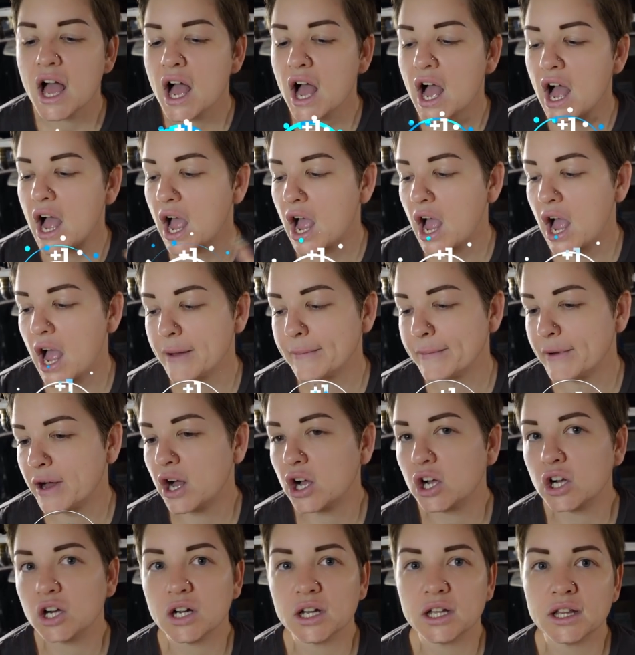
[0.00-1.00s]
I, I'm
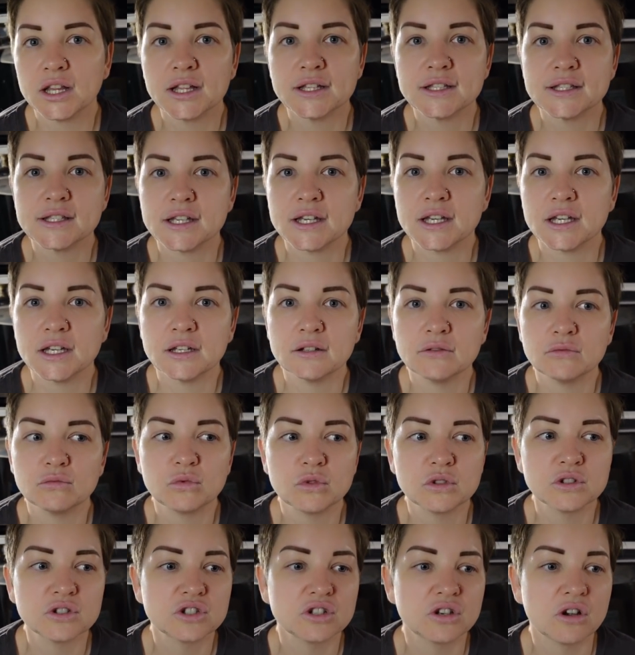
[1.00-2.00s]
hungry. Let's eat.
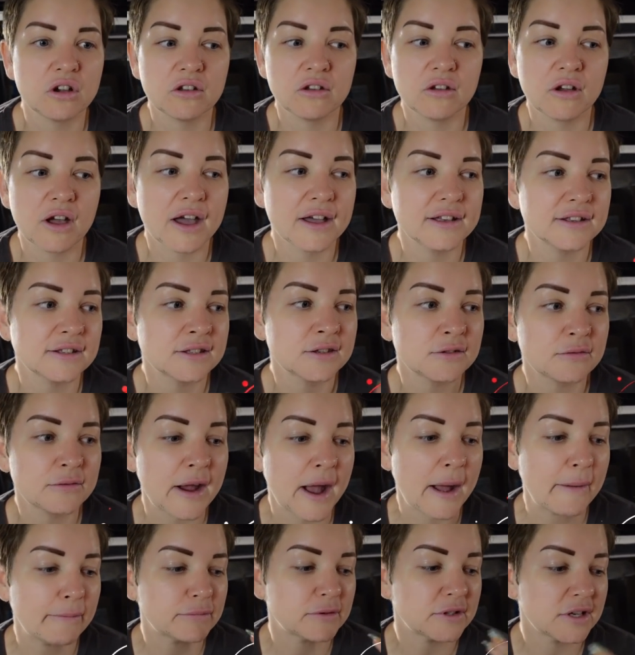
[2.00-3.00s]
We'll show you guys the
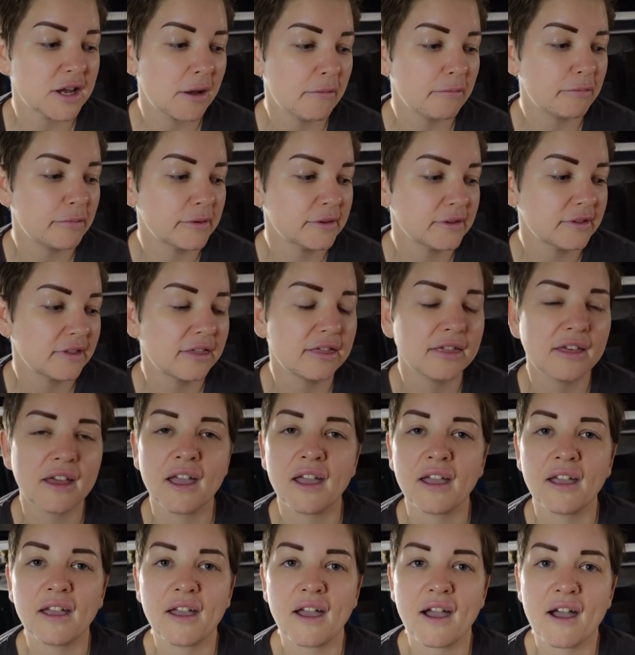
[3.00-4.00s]
wrapped up
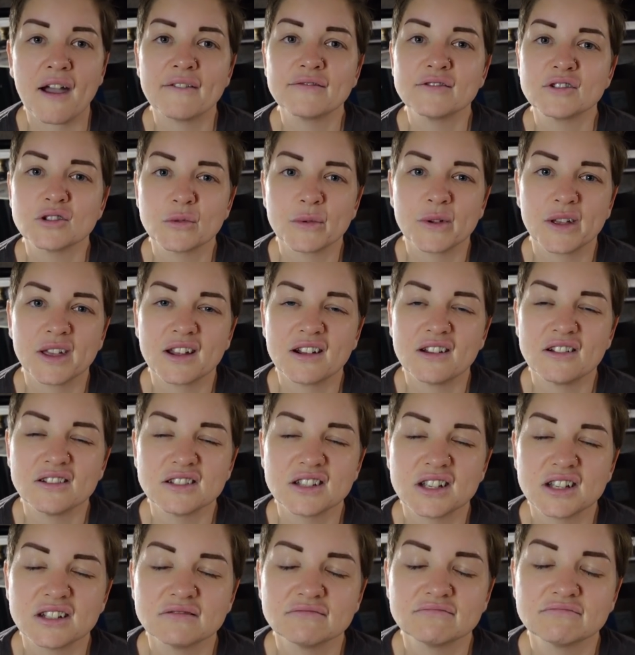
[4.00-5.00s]
thing after we get all
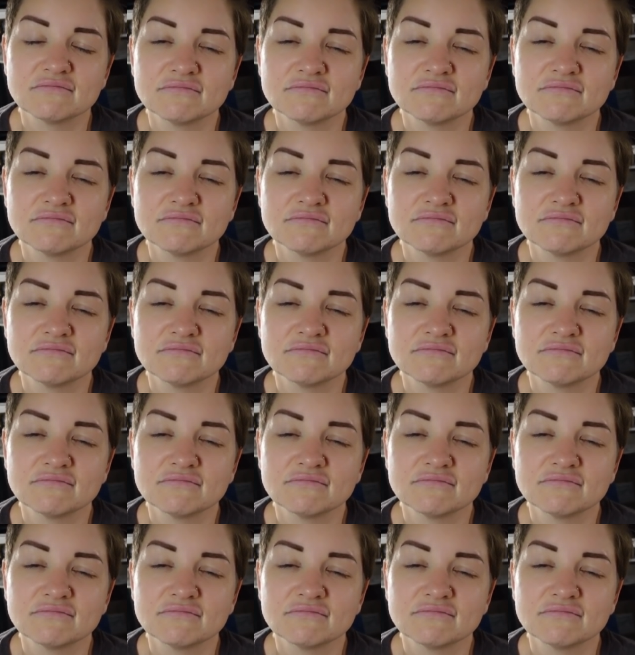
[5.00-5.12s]
done.